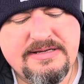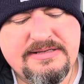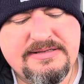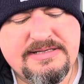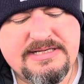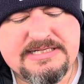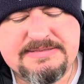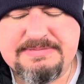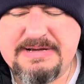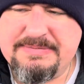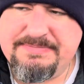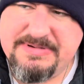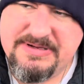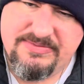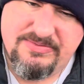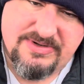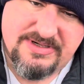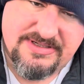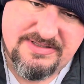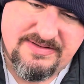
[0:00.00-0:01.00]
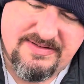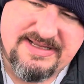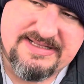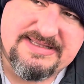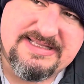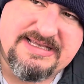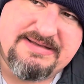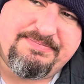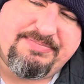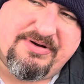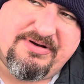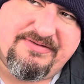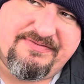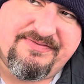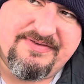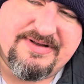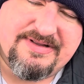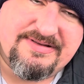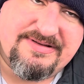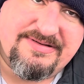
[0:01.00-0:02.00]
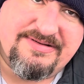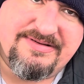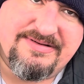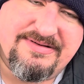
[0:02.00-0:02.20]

this might be one of like the perfect